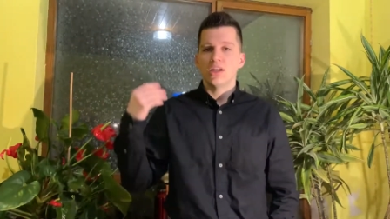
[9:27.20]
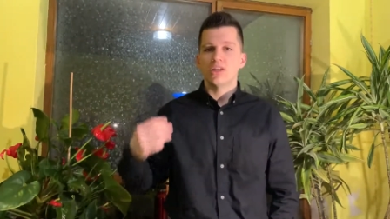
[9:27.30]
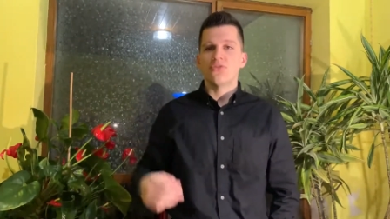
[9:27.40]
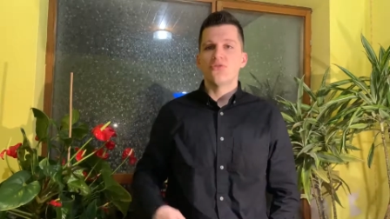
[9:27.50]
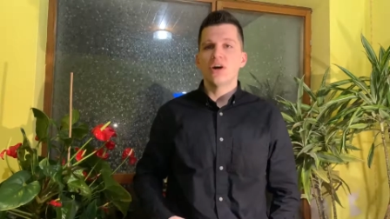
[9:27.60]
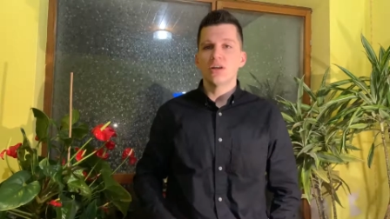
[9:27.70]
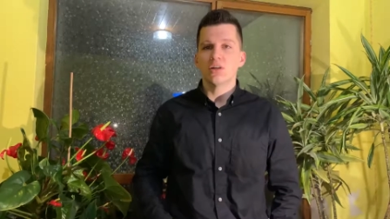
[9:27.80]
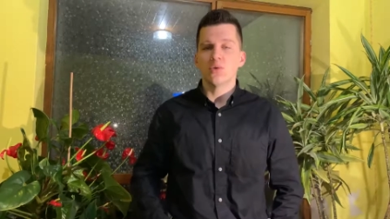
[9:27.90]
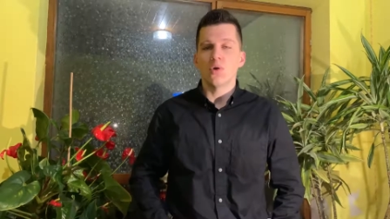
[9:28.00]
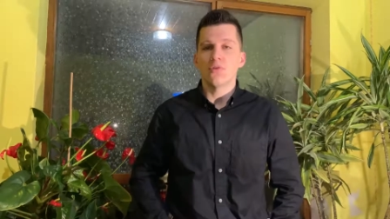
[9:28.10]
the
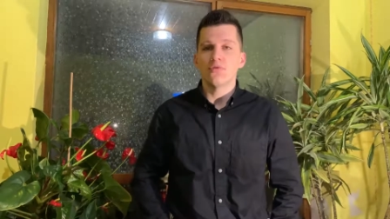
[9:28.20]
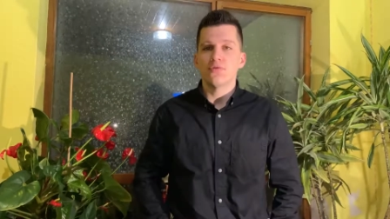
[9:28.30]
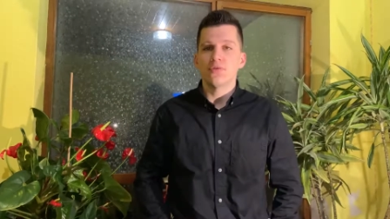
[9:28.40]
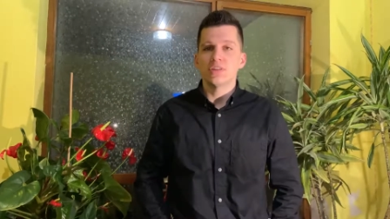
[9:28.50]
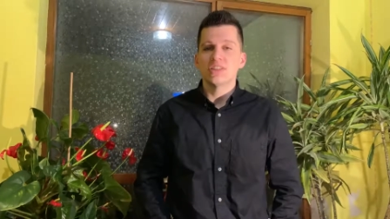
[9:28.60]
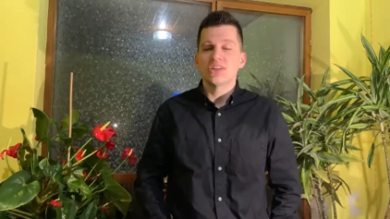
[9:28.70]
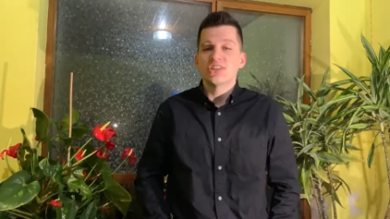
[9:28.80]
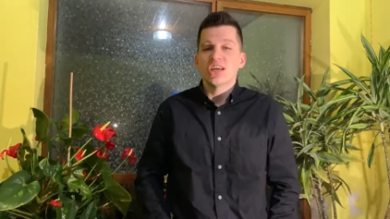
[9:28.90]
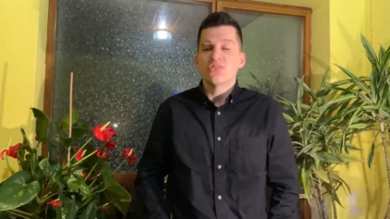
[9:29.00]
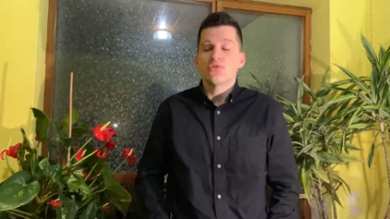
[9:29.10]
funnel of
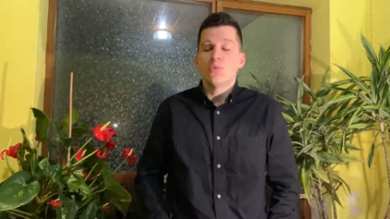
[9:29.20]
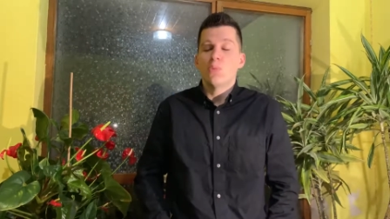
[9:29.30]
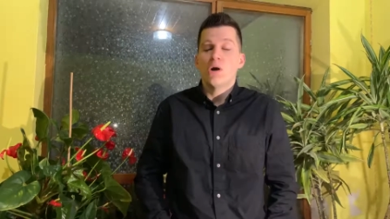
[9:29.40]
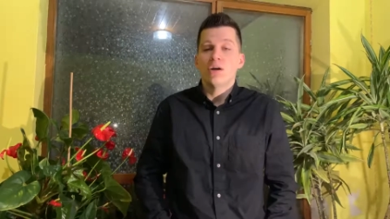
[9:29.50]
successful